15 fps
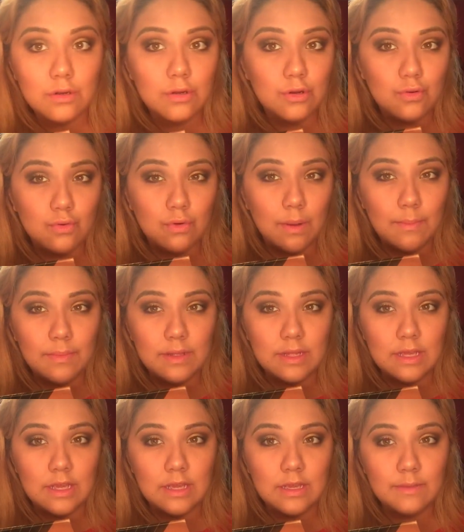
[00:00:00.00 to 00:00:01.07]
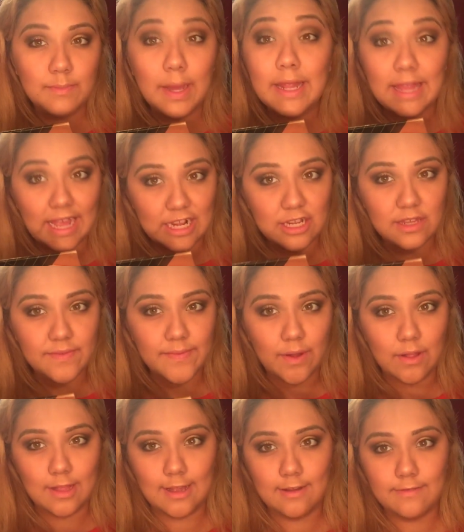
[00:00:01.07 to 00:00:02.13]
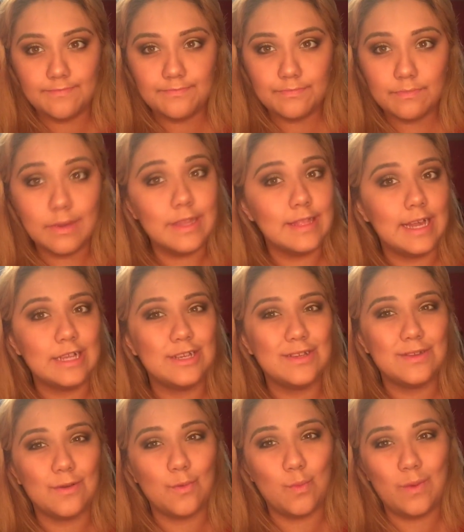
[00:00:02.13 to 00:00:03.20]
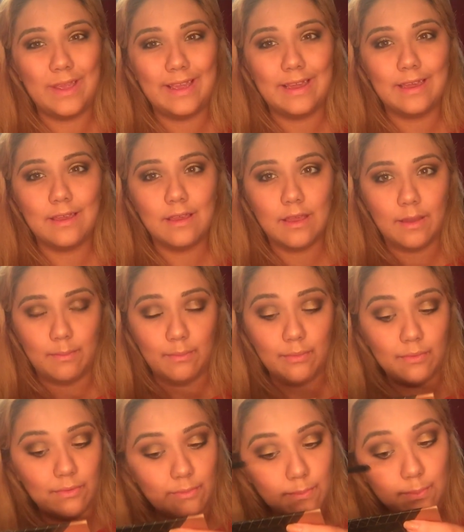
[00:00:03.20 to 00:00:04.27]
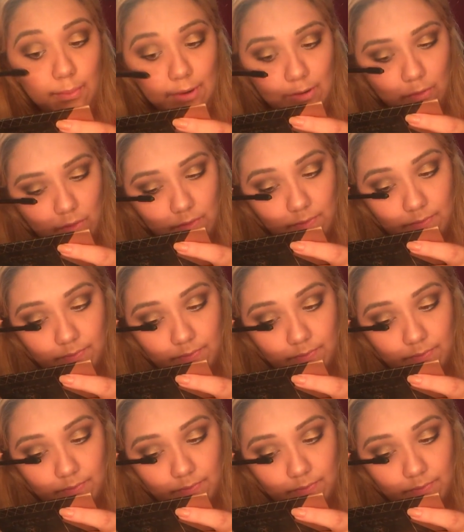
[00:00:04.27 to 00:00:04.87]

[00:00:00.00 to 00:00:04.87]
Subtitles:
crumbly. My lashes fall out. My lashes are weak and brittle.